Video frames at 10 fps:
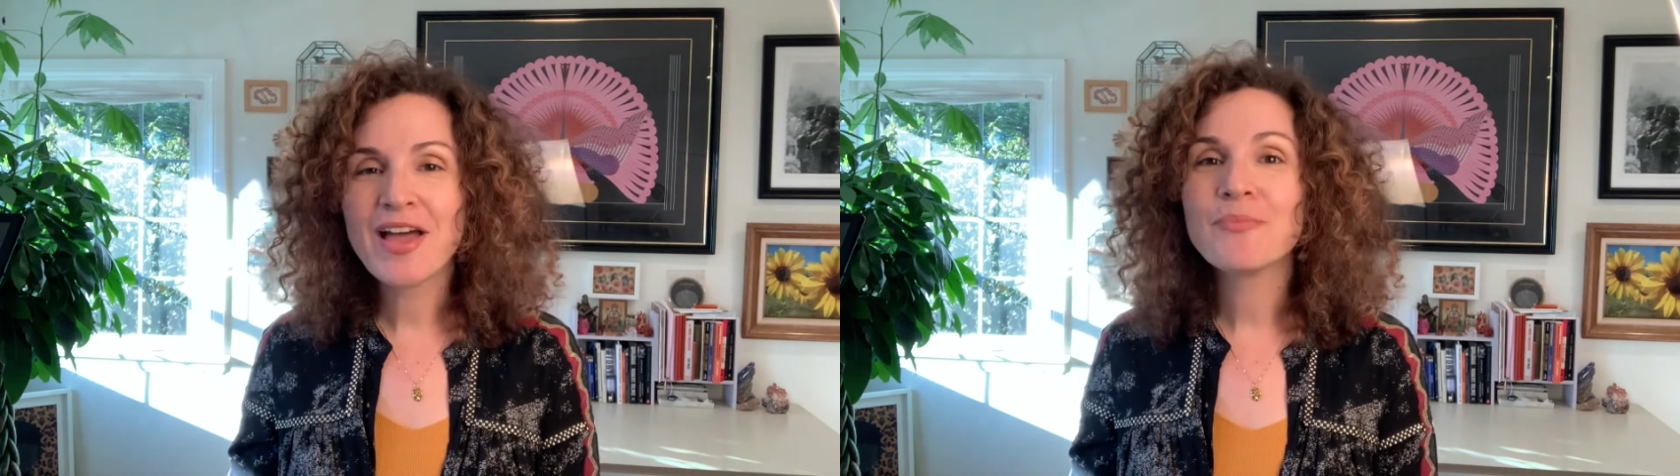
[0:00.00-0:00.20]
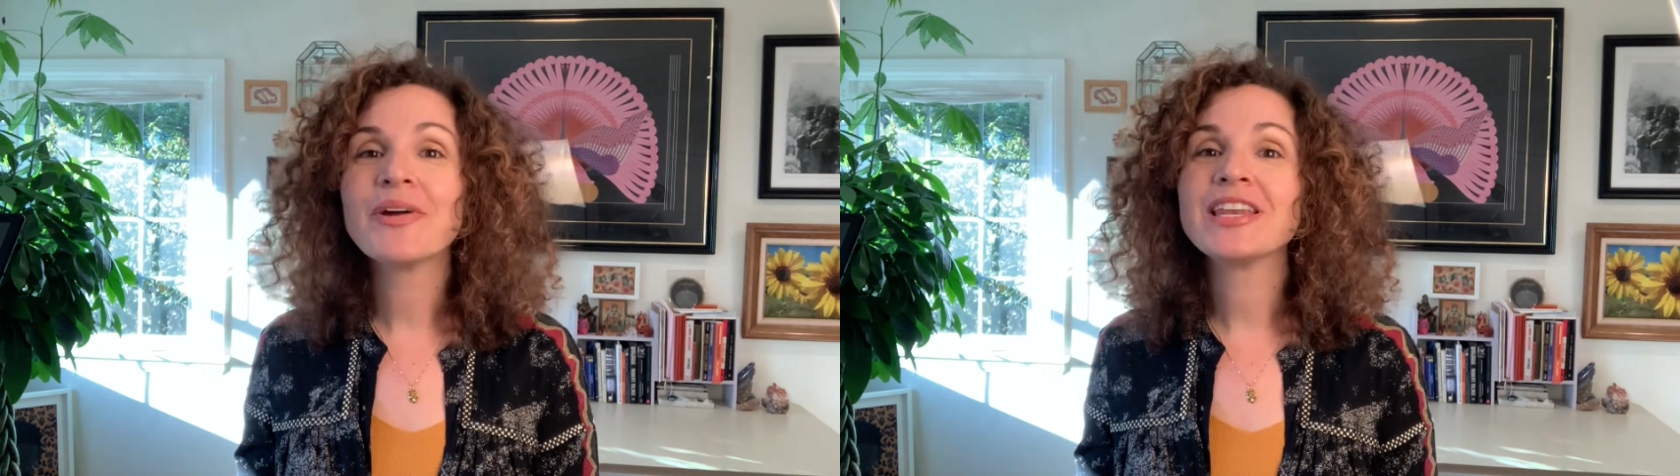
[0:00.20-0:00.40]

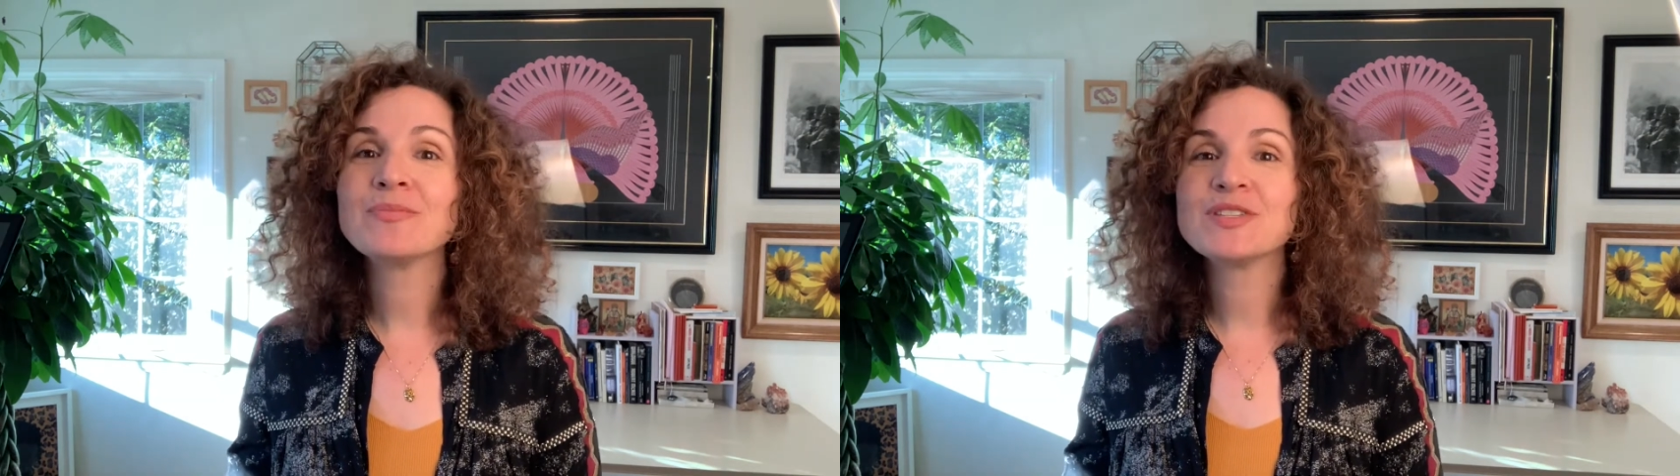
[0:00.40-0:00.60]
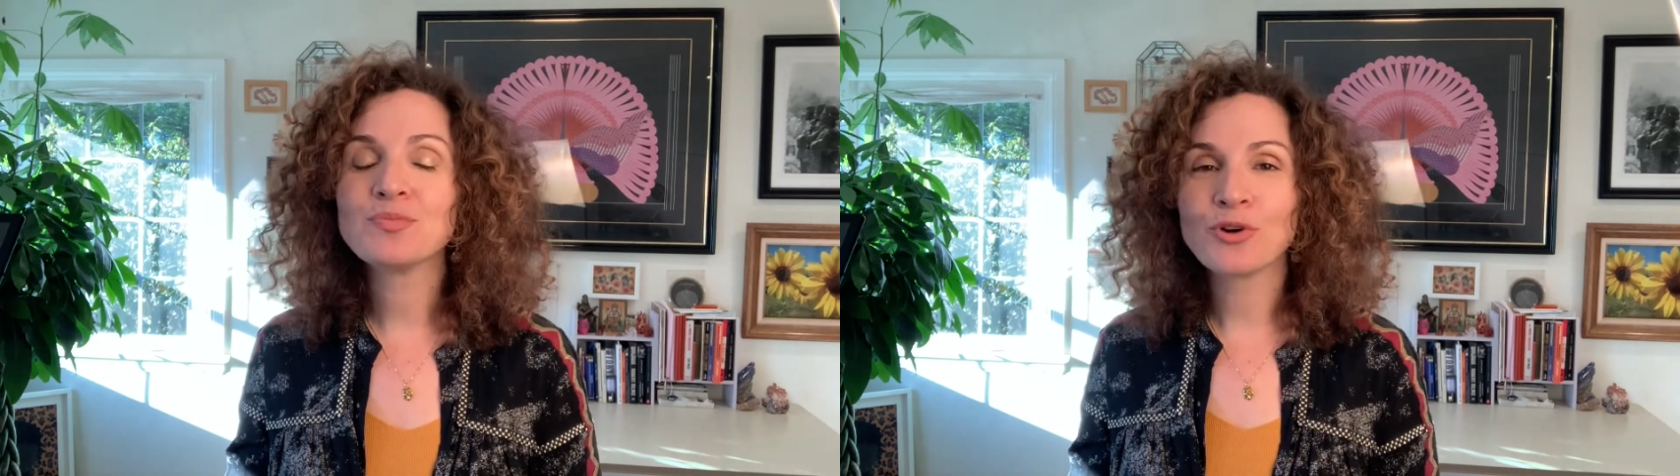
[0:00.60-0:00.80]
My name
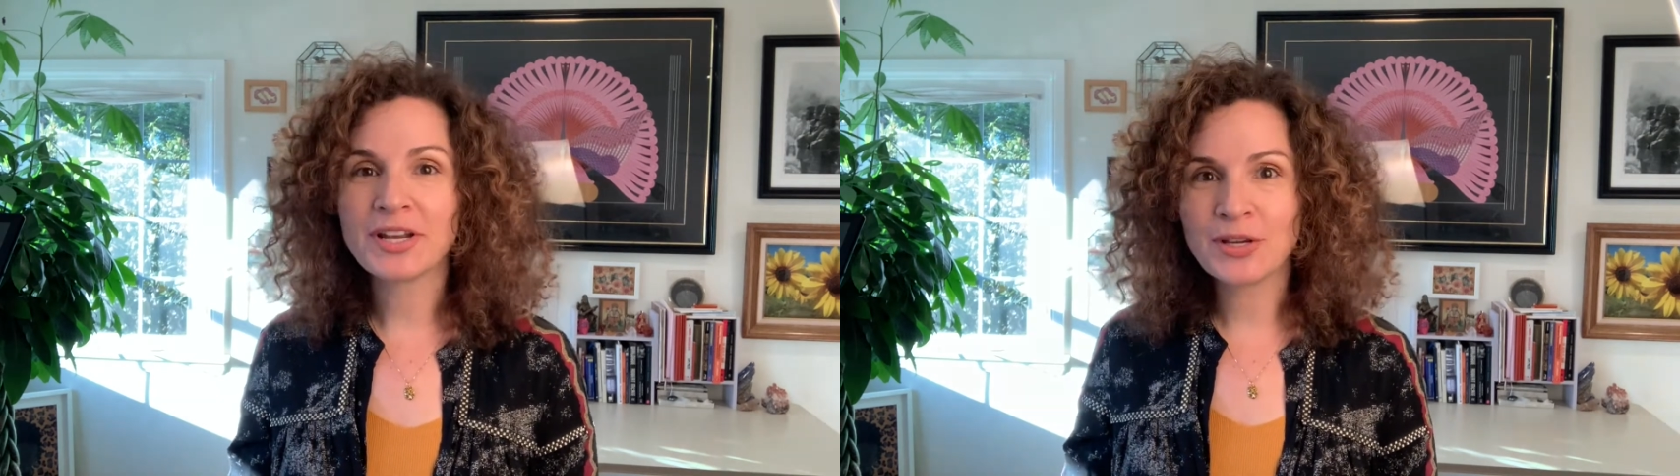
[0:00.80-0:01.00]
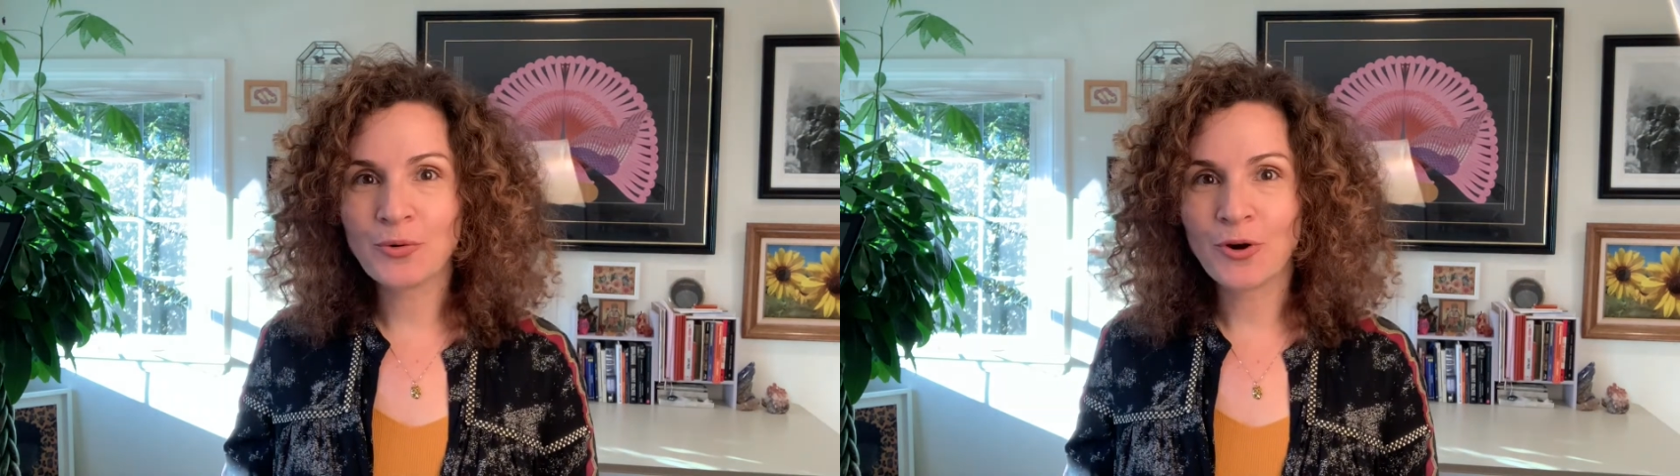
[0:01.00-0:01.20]
is
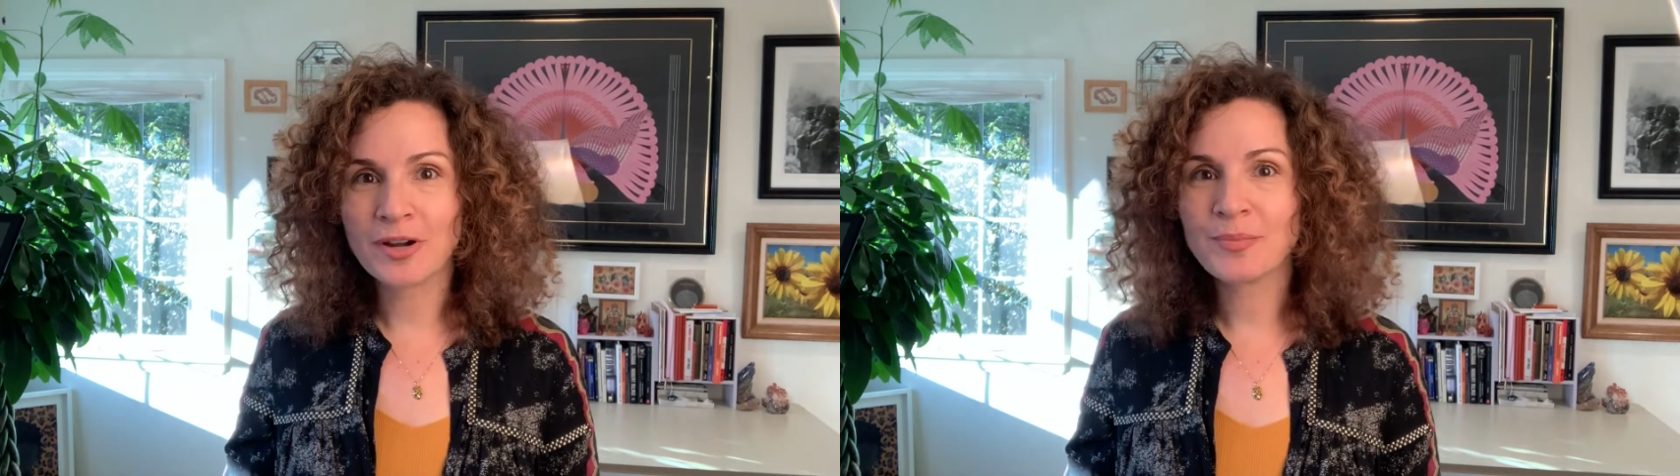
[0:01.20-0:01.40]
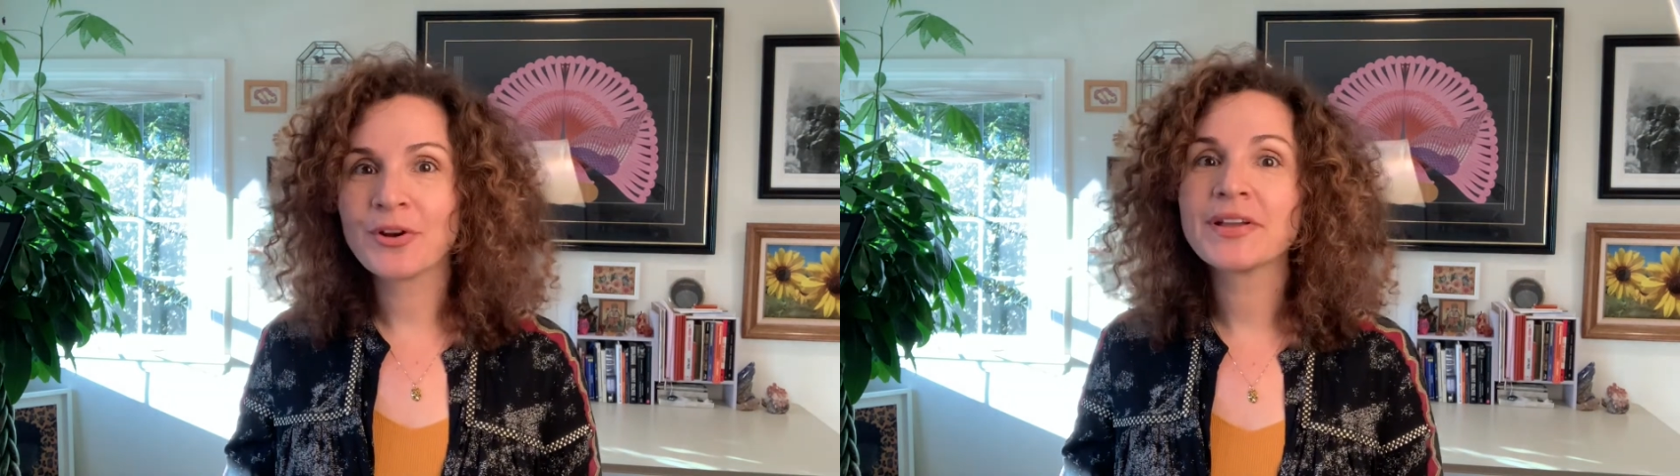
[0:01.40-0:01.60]
Morani
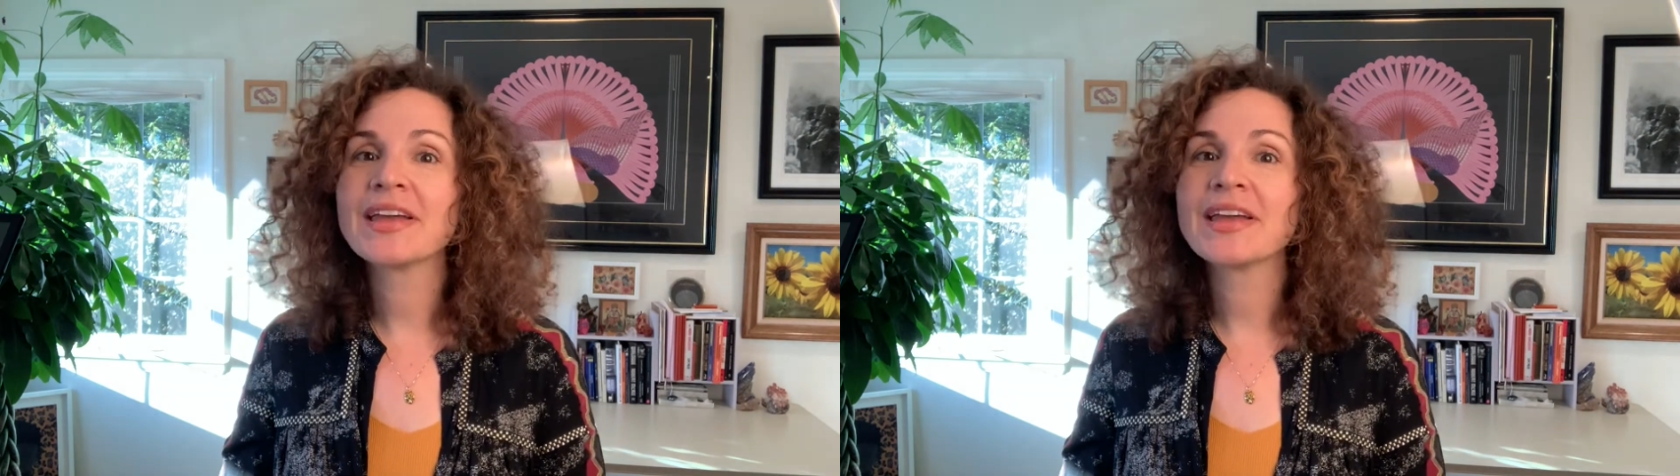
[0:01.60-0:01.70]
Kornberg,